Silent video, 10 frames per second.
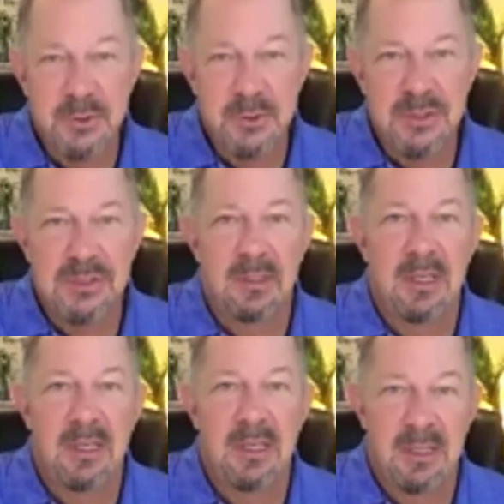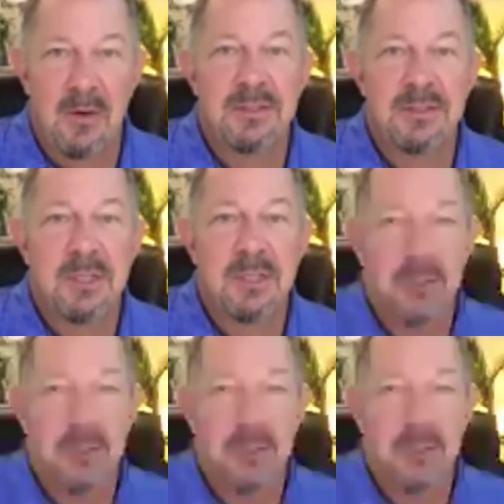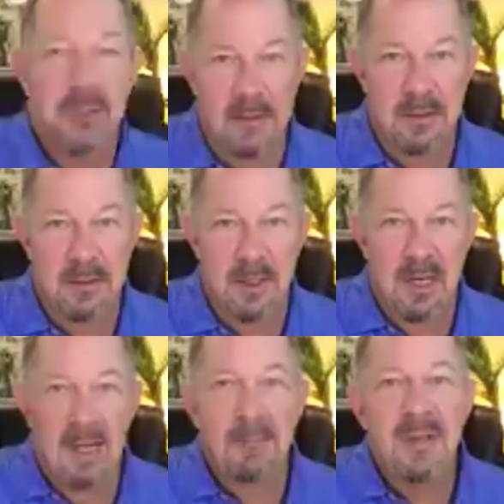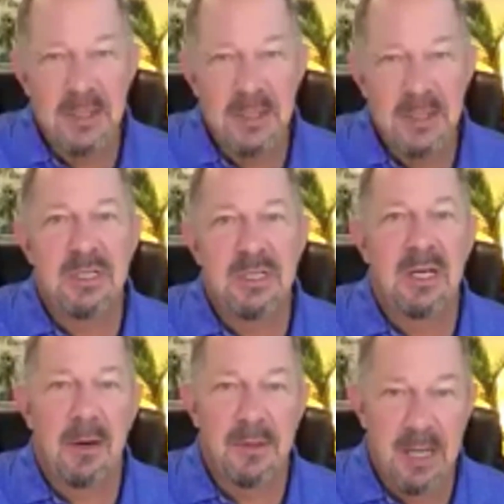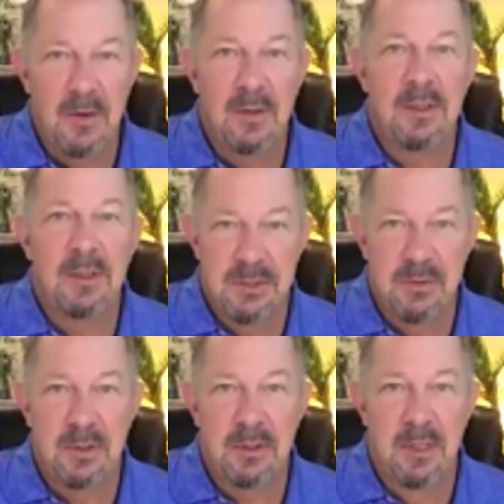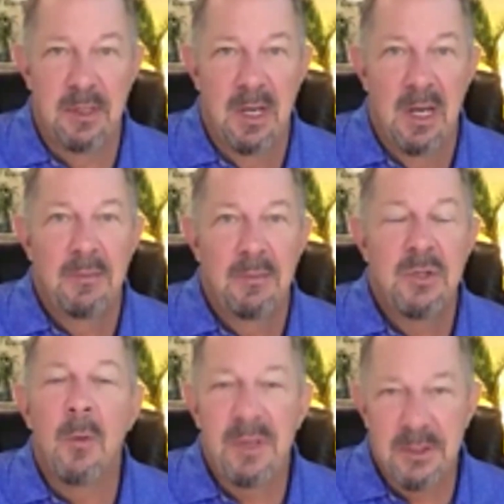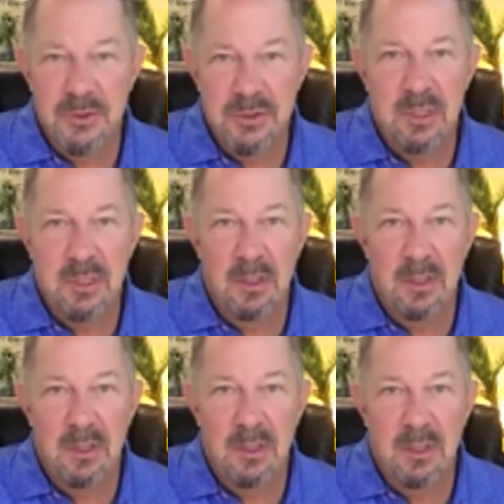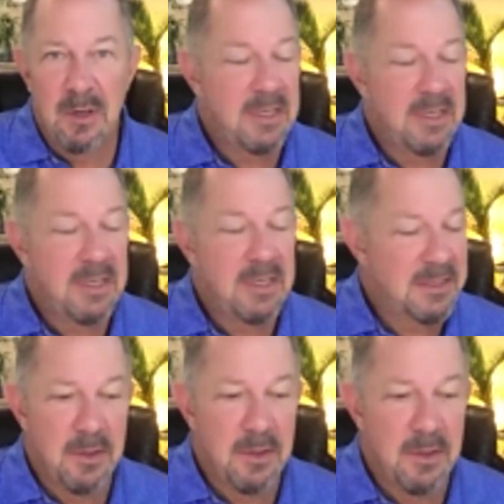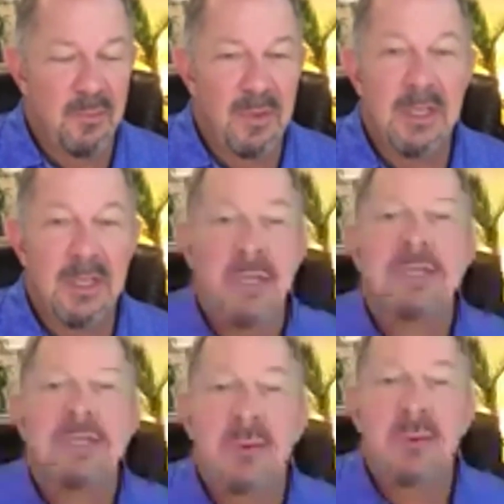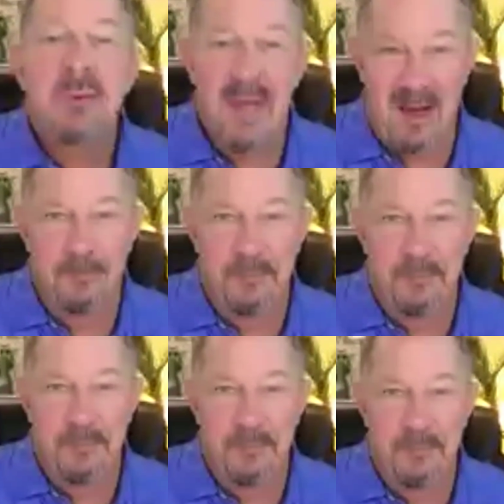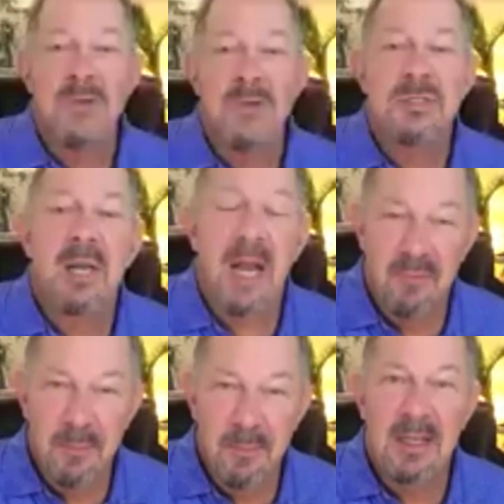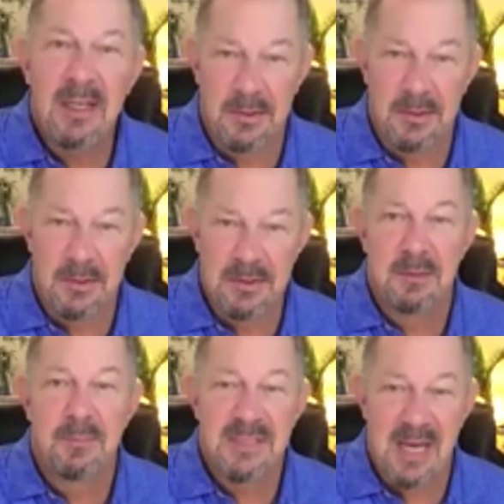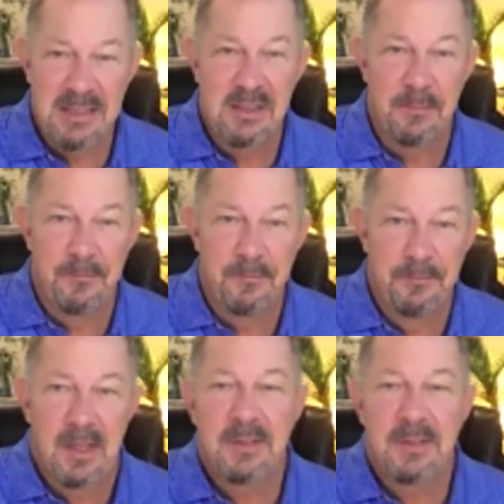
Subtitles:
Be interested in Karen's granddaughter. Be interested in how Karen is doing. Don't be interested in her husband. He hasn't played golf with me. Screw that guy. Be interested in everybody else besides him.